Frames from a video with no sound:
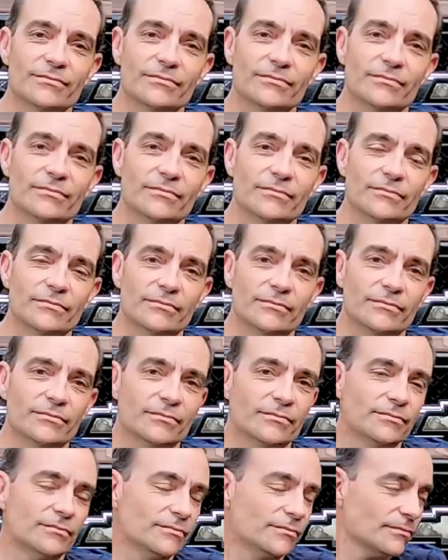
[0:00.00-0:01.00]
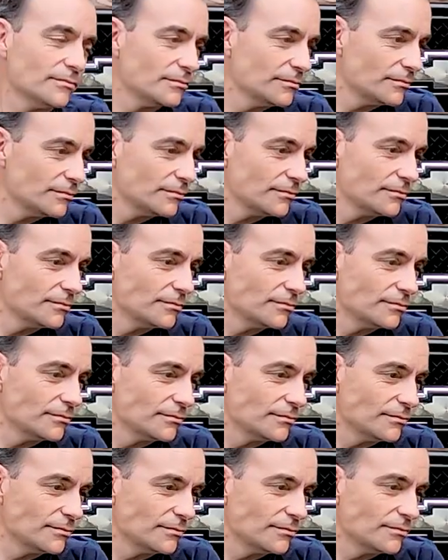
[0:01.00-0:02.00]

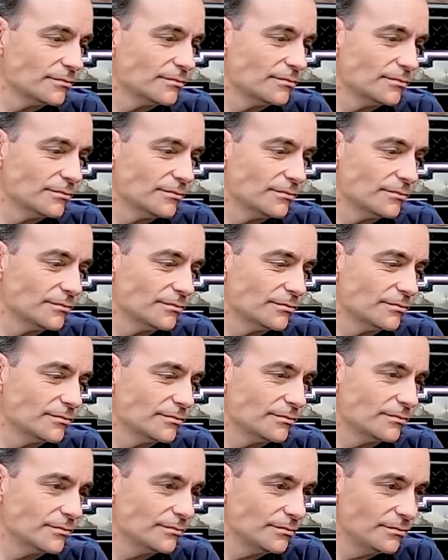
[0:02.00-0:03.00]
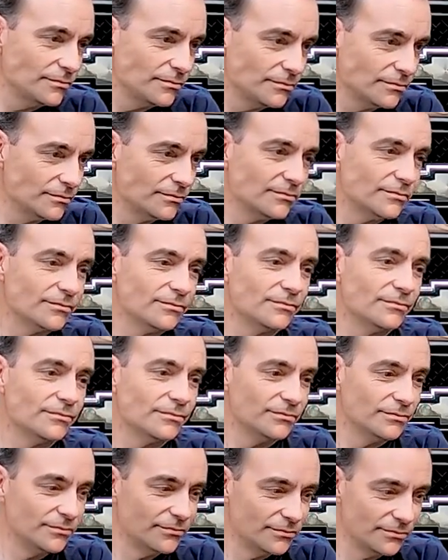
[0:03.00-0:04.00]

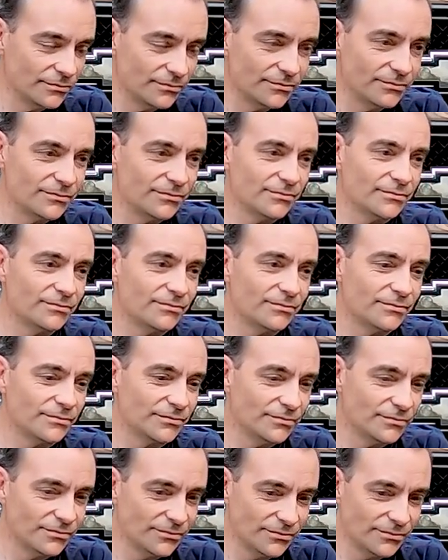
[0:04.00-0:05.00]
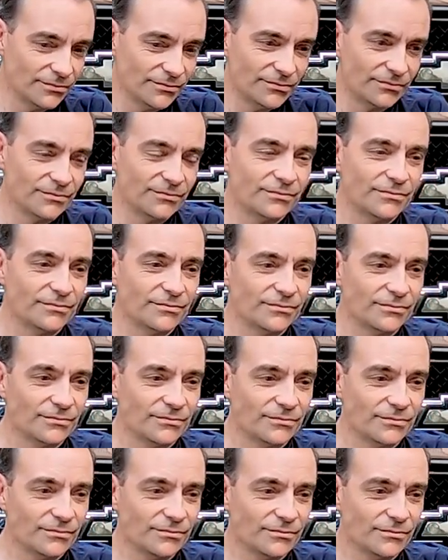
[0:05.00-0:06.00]

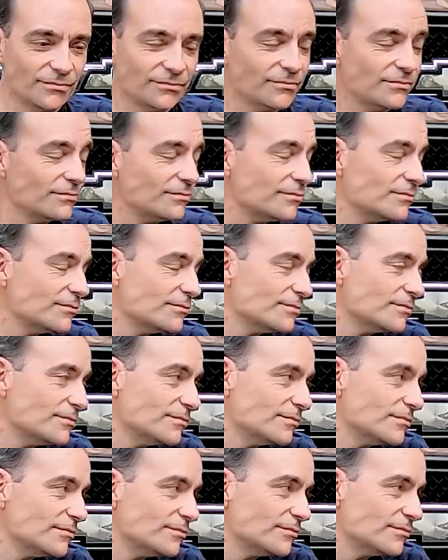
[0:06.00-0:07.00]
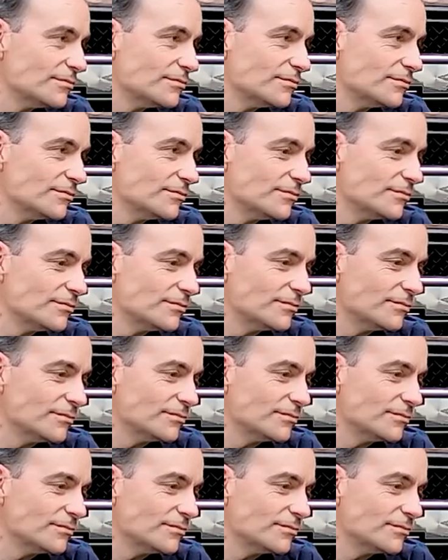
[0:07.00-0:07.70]
[no speech]